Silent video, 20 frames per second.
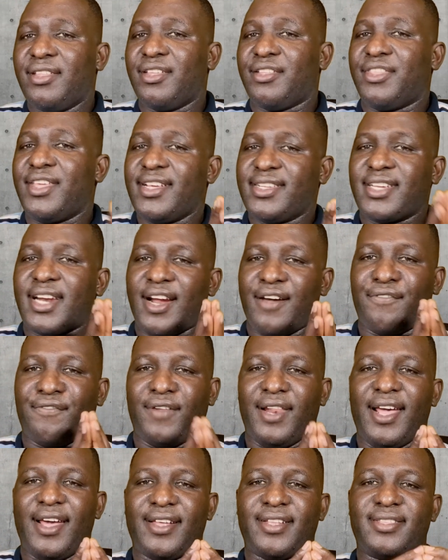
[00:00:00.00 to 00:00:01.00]
the things that I've
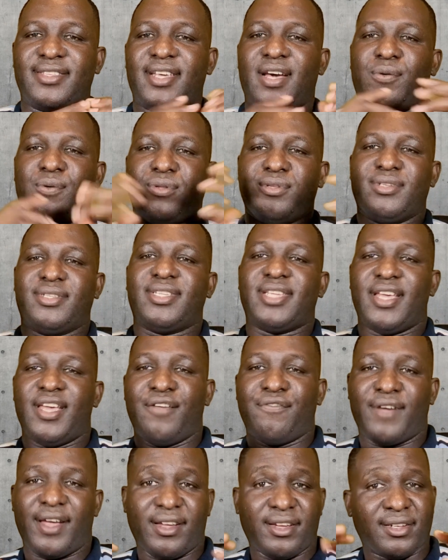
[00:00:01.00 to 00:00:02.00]
learned, I want to
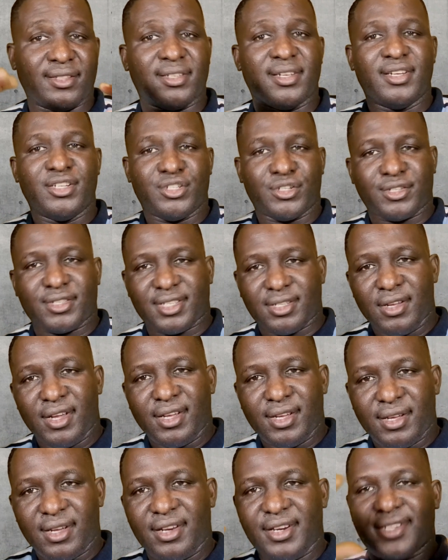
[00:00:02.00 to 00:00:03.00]
see if I can just
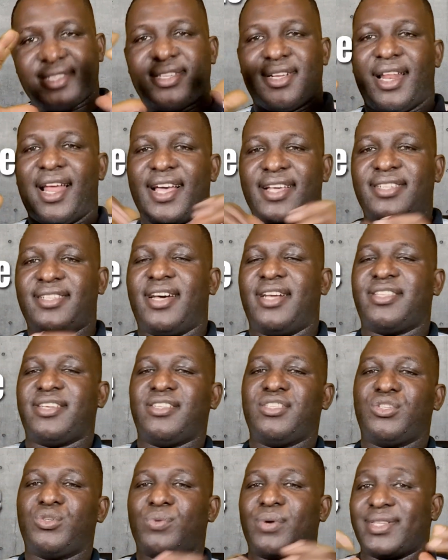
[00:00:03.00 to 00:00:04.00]
crystallize that
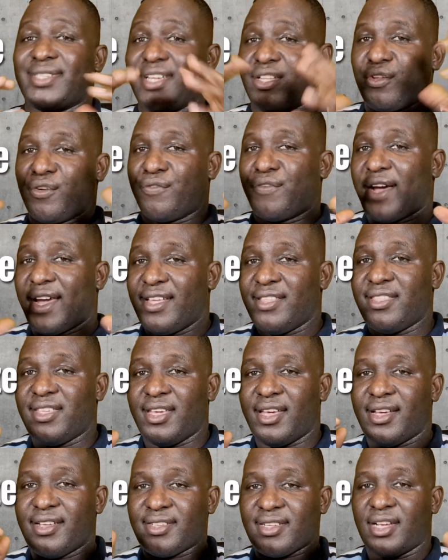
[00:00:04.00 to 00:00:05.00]
into a set of
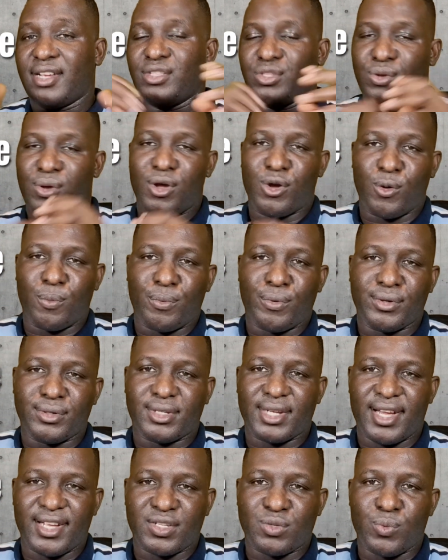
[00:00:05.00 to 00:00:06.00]
ideas to help
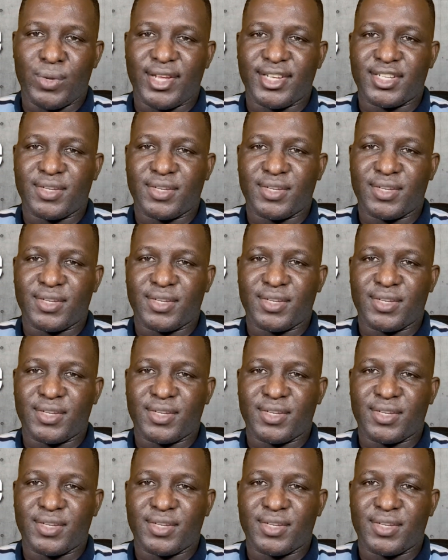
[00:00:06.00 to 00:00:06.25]
us as we